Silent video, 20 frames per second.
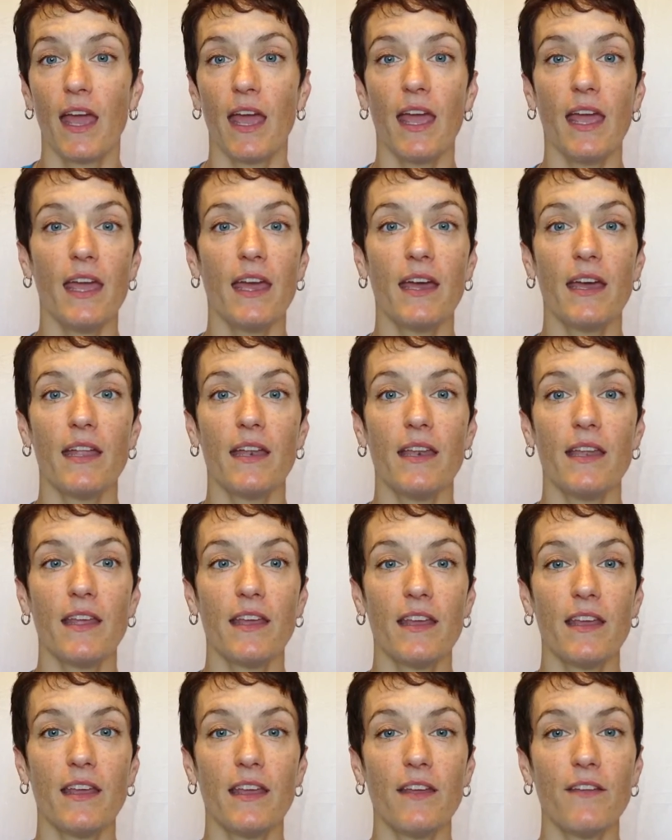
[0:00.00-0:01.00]
And
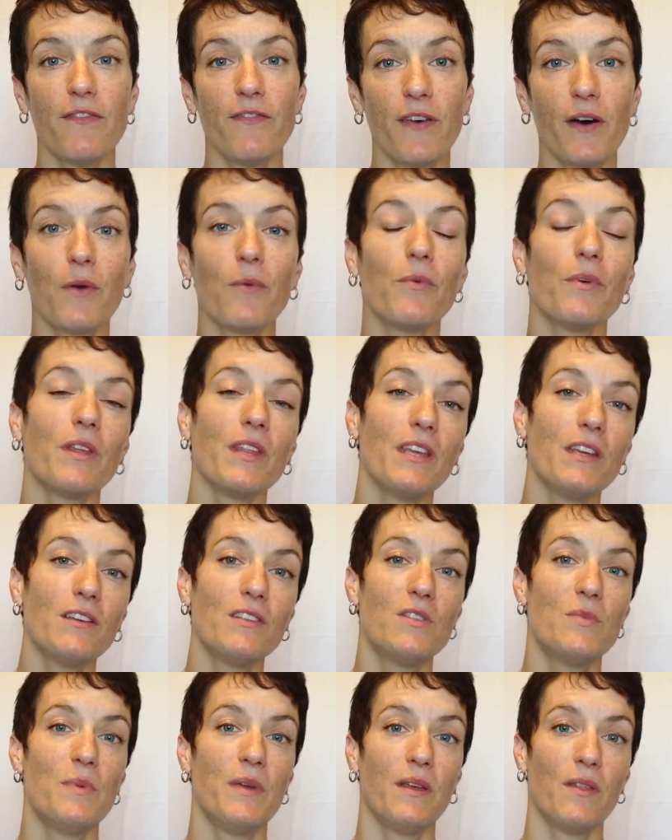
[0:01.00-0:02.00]
it felt really
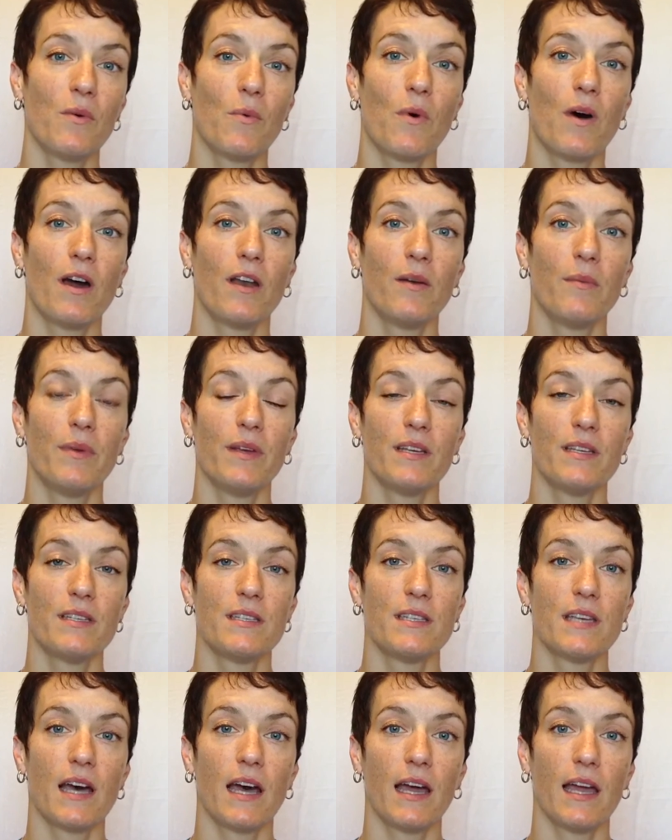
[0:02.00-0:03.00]
good to be in the water
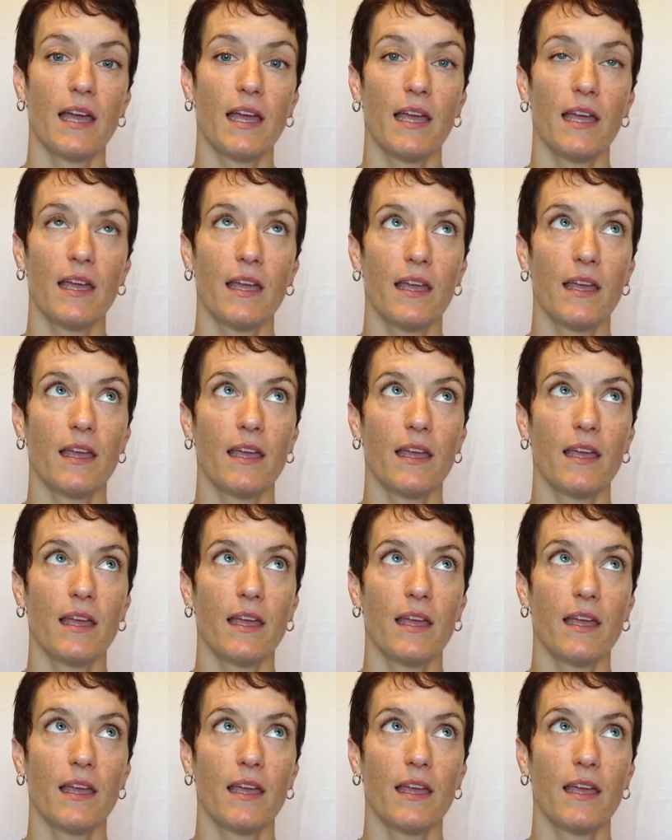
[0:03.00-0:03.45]
because I